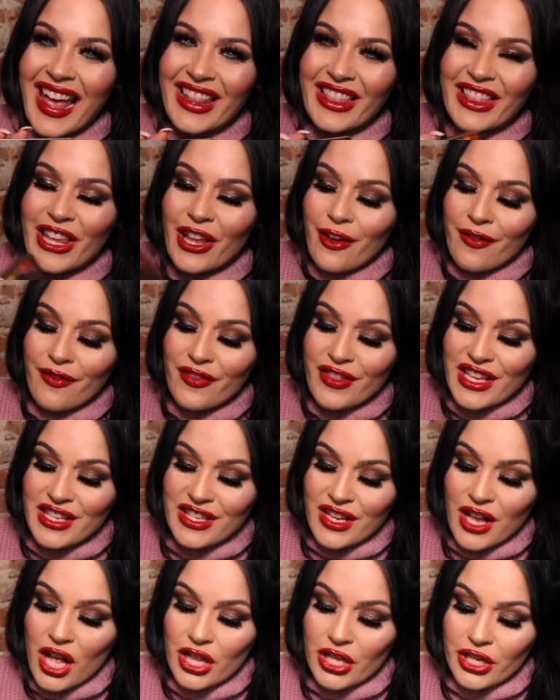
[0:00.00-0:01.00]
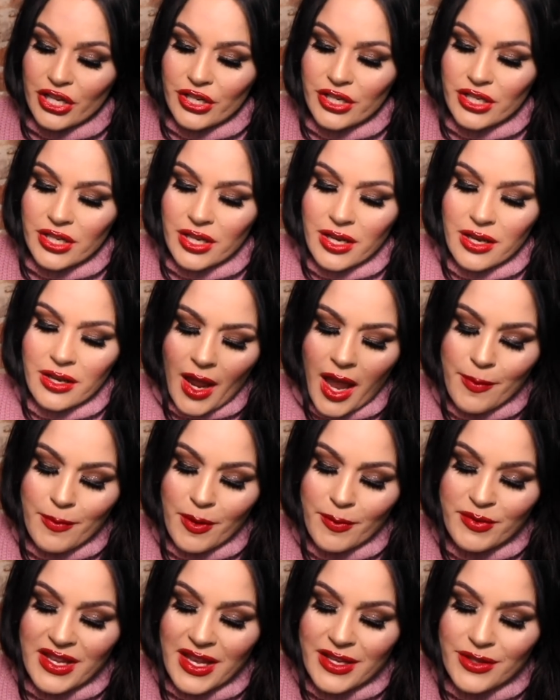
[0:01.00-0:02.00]
I love these colors. I'm
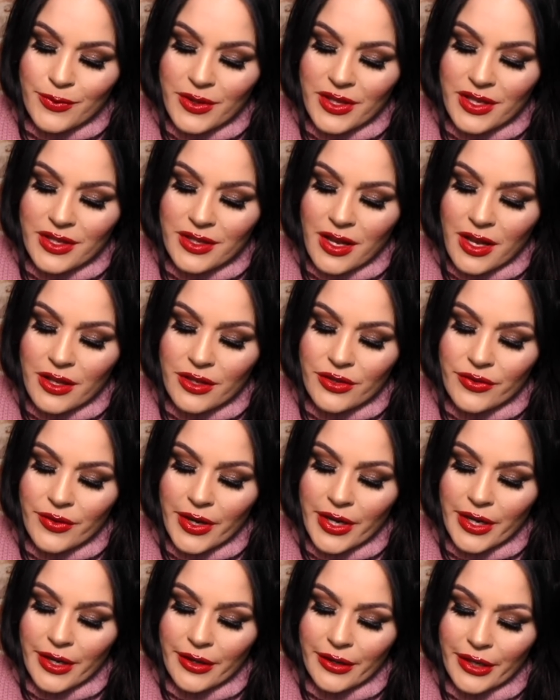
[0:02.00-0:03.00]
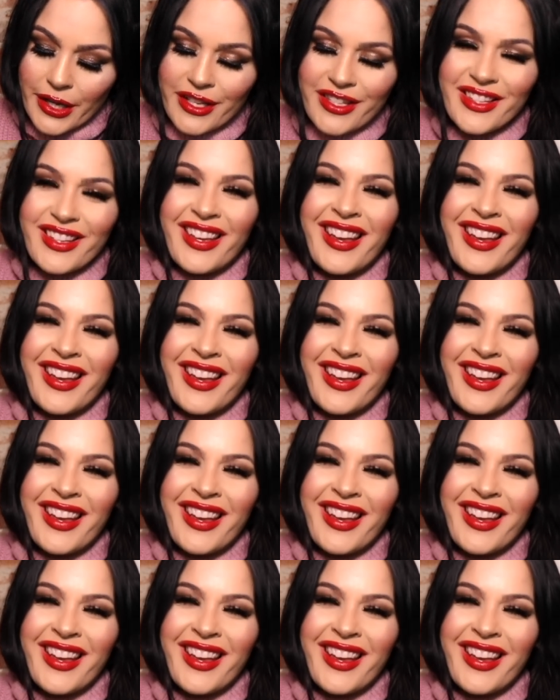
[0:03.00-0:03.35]
obsessed with these colors right now, guys.